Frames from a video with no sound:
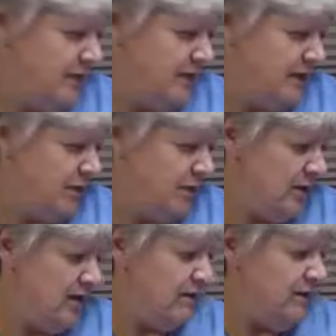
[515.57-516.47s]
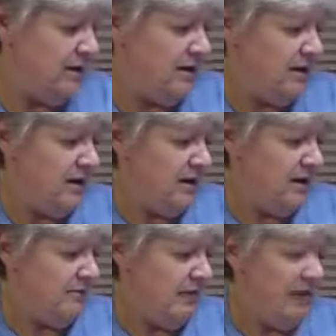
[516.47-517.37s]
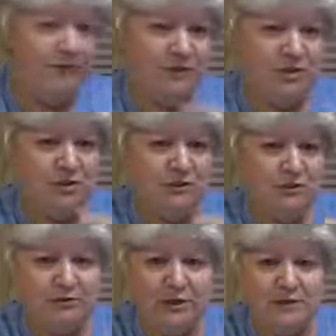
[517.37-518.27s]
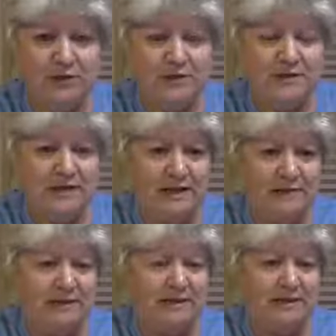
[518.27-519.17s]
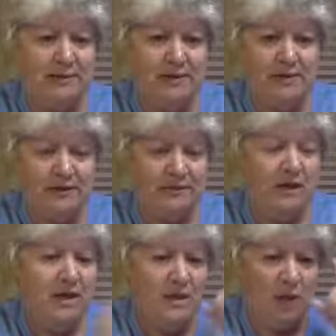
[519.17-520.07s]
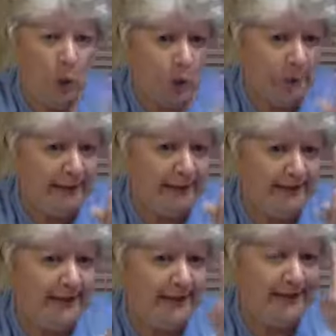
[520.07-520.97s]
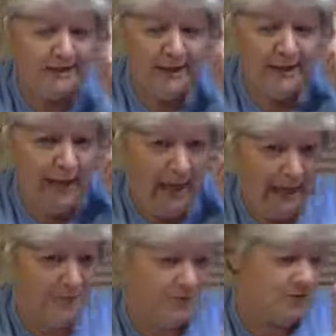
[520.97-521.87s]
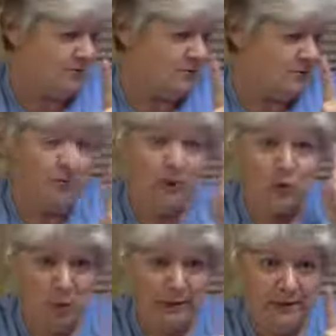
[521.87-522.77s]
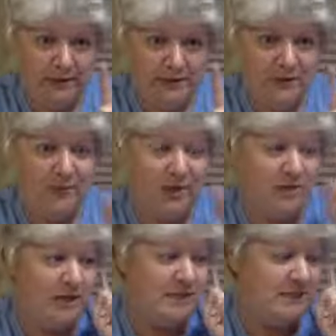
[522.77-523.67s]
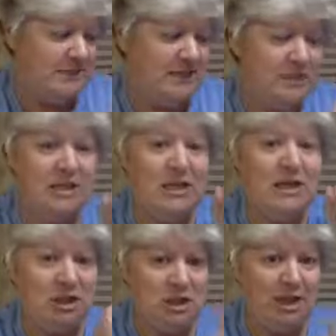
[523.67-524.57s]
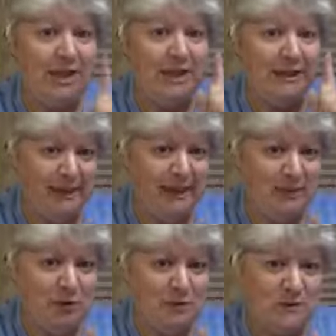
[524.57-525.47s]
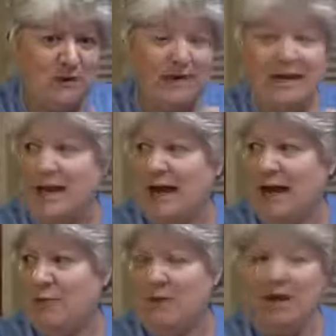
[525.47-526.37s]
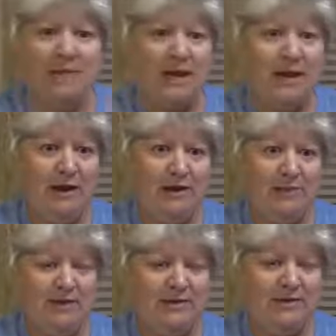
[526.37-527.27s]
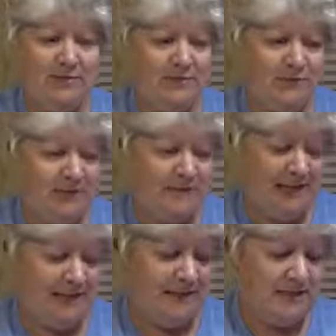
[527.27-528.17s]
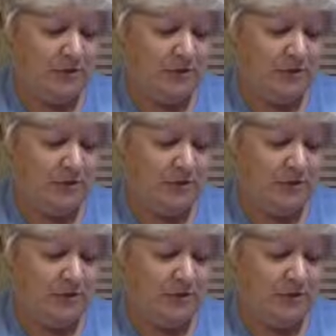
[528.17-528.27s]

salad earlier. I um, get fresh fresh fruits and then I mix it up with. Um, the only thing is that I have to. I'm annoyed at myself because I didn't check the labels. Um, when I make my my fruit salads, I